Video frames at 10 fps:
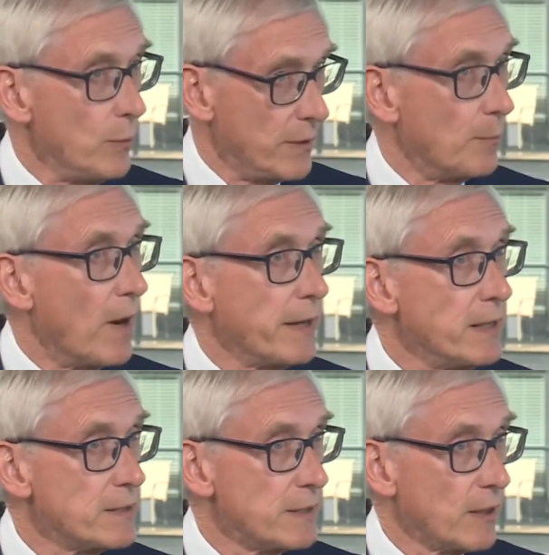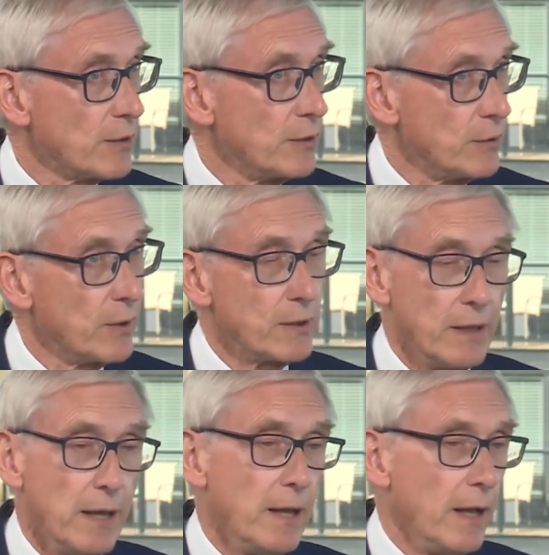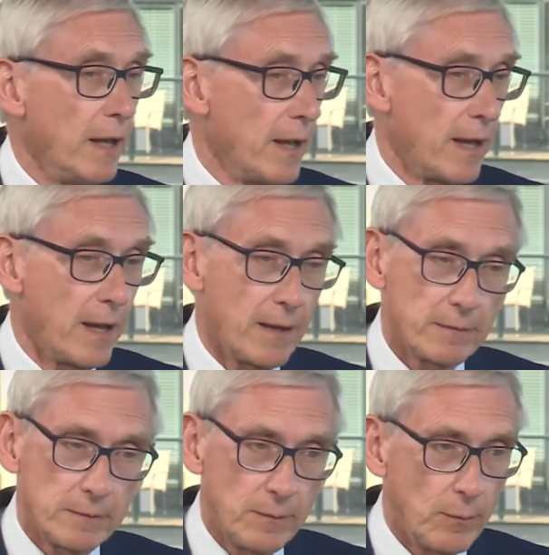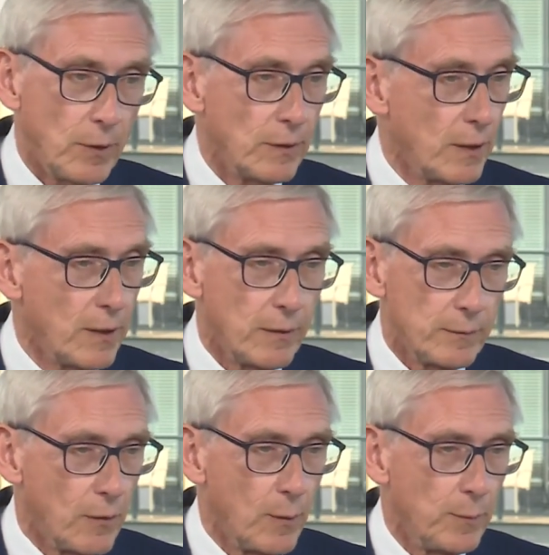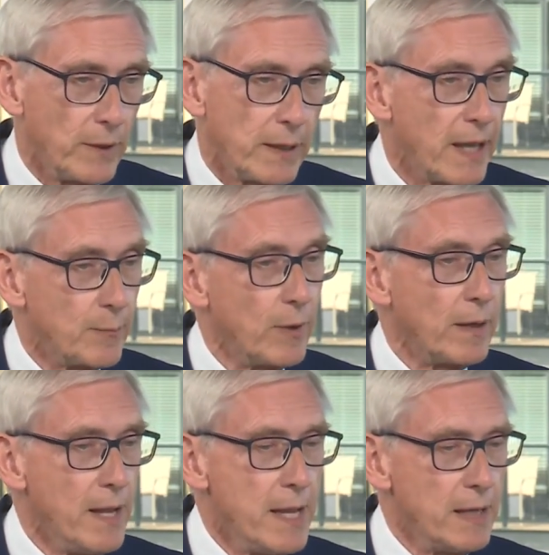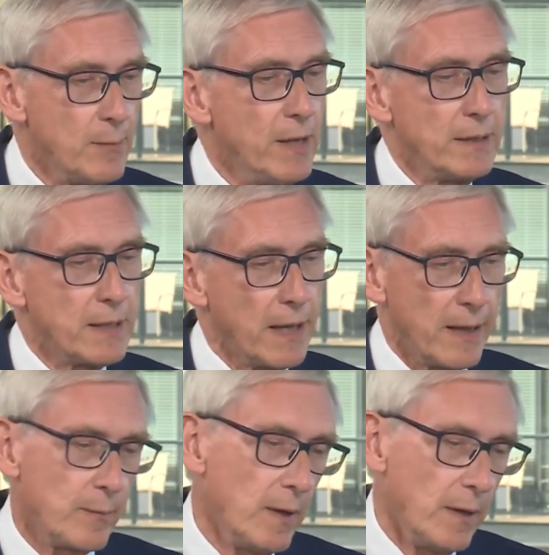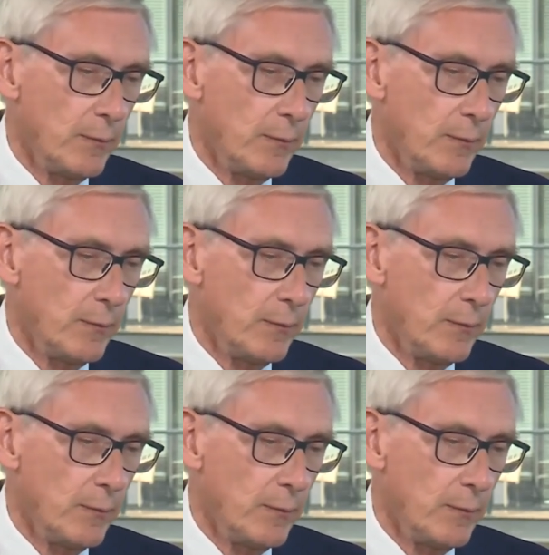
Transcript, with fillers: the money is there to do it. We're going to hope we can, but in the meantime,